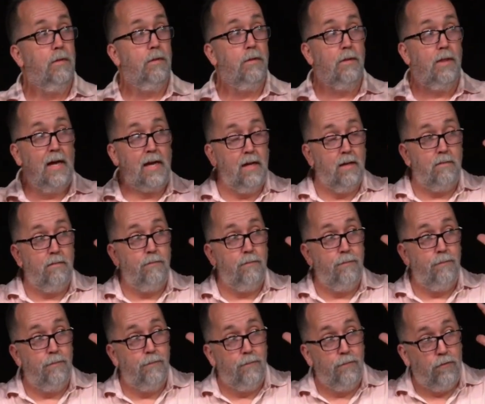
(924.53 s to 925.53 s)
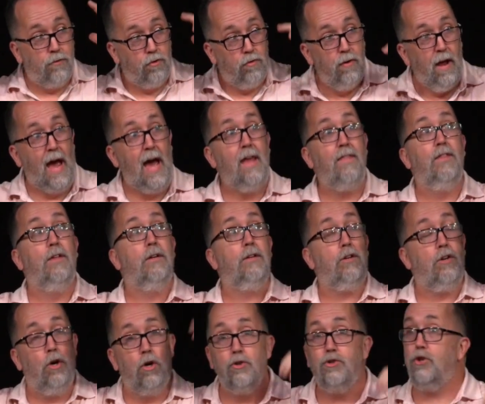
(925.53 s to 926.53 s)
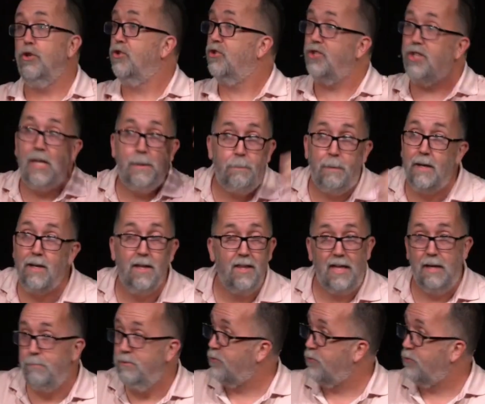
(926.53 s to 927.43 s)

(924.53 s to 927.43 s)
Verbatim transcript: they had had the culture seep into them,